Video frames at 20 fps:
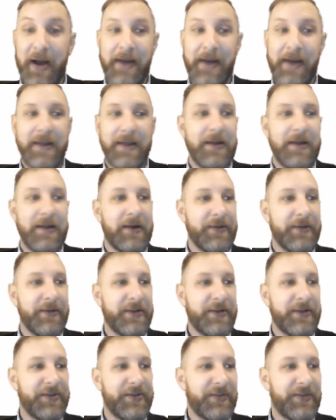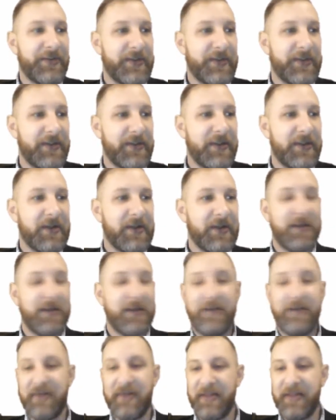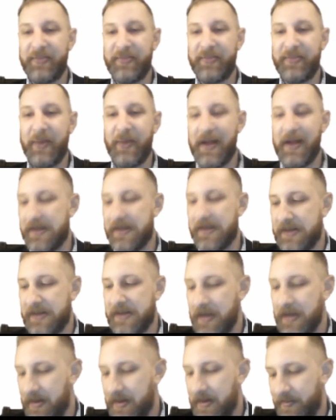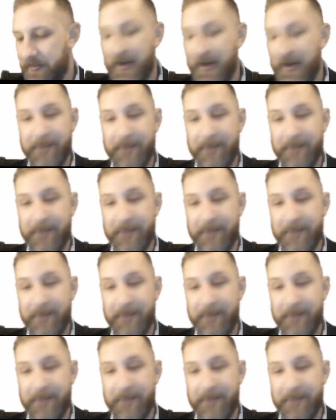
You know, they're just leaving this body. But